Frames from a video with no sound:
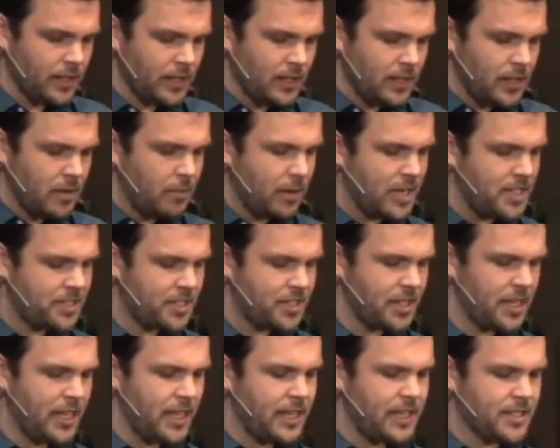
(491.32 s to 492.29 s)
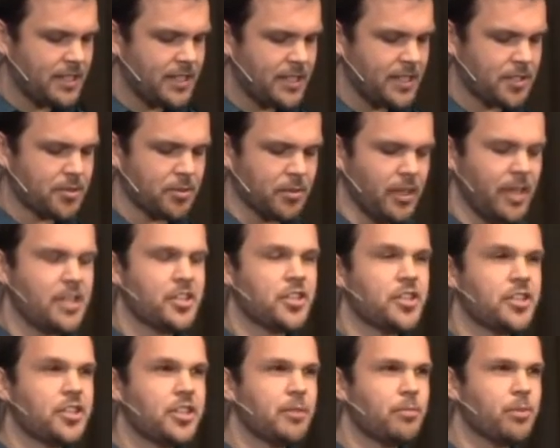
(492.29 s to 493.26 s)
But it is this
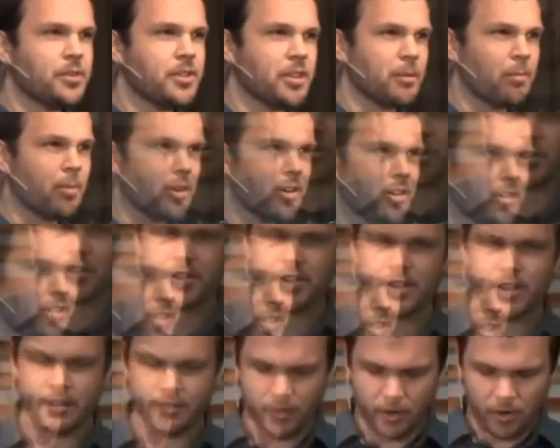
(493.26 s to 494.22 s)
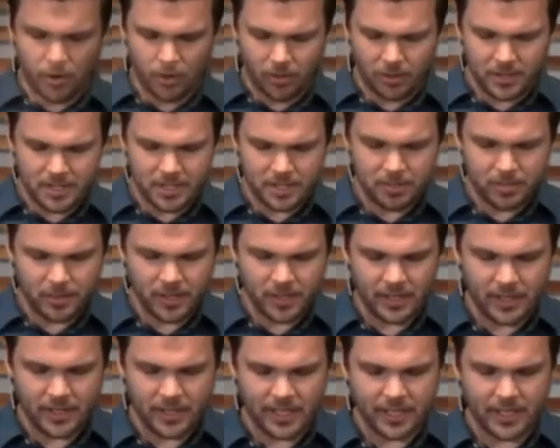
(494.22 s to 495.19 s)
relationship with the person of the Holy
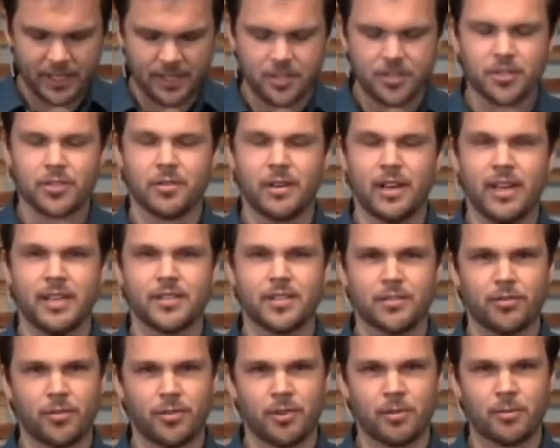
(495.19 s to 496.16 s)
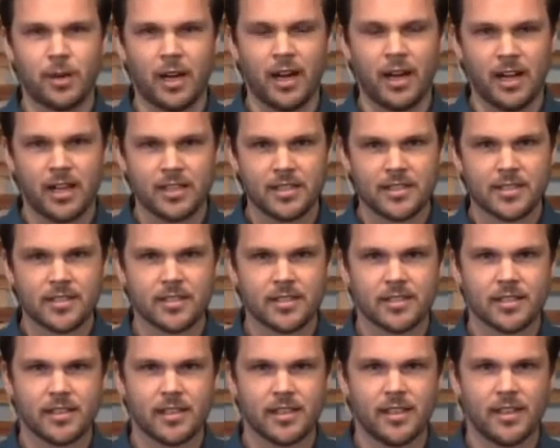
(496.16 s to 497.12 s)
Spirit that can transform us
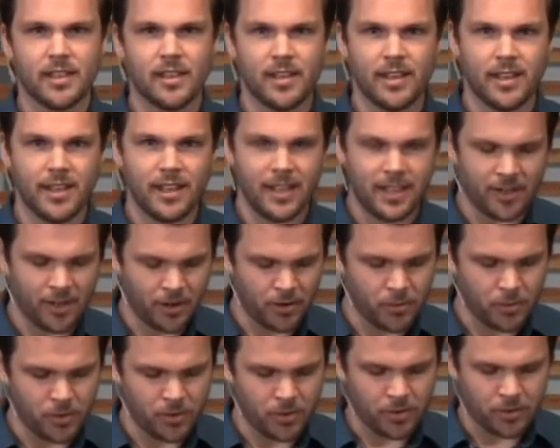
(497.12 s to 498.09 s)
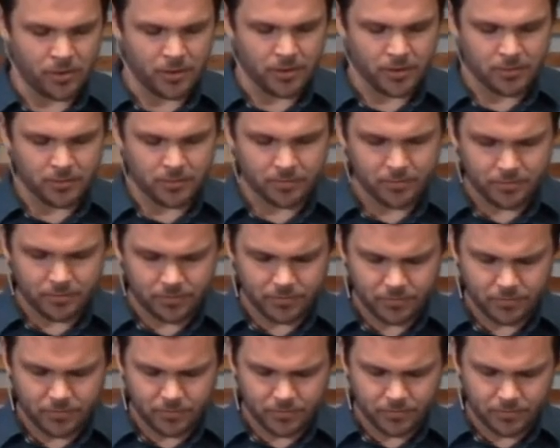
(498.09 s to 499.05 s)
and our world.
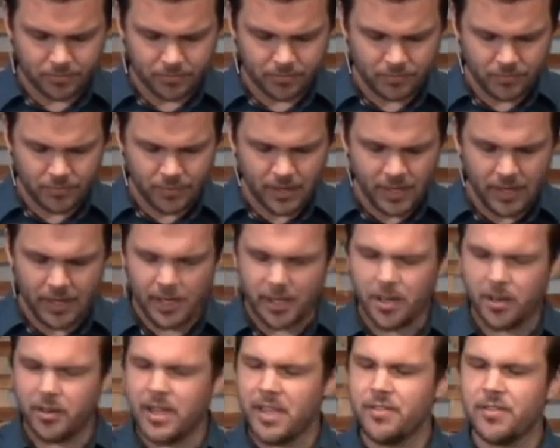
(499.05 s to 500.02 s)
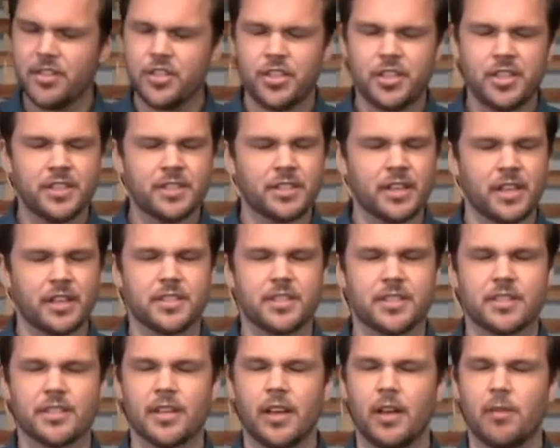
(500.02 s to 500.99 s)
You know, even
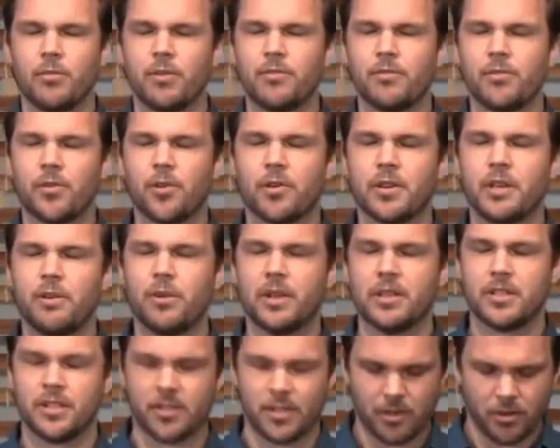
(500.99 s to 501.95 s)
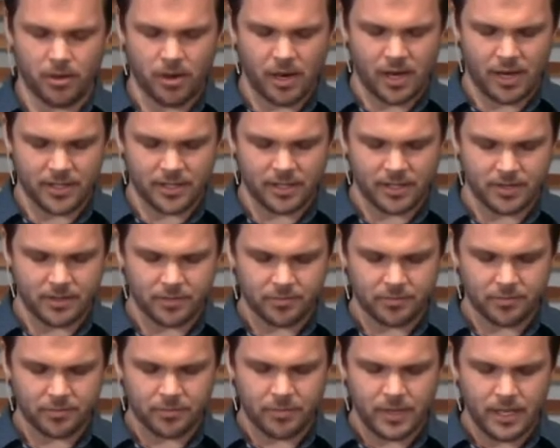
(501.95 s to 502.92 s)
Jesus, before he went to the cross,
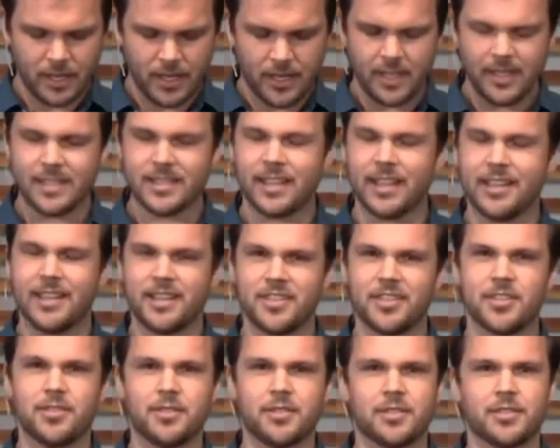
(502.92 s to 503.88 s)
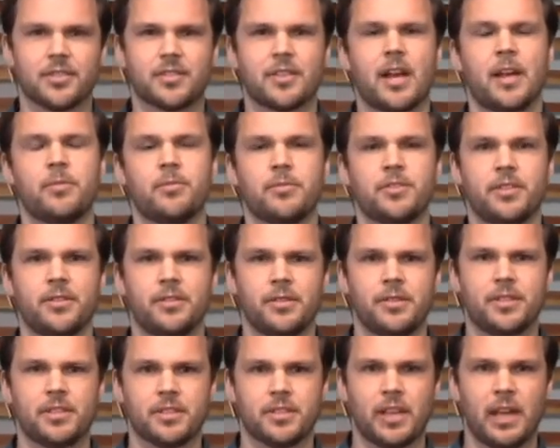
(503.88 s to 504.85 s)
he said this to his,
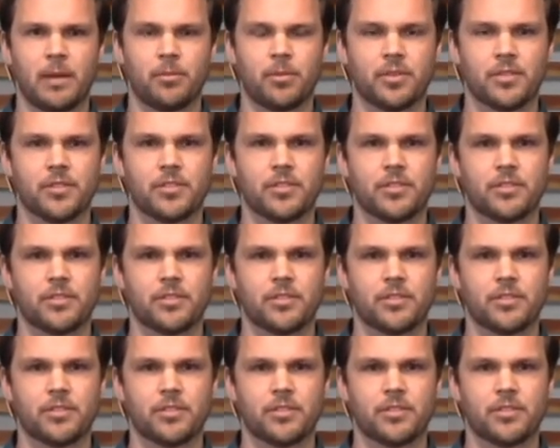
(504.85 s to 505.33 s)
disciples.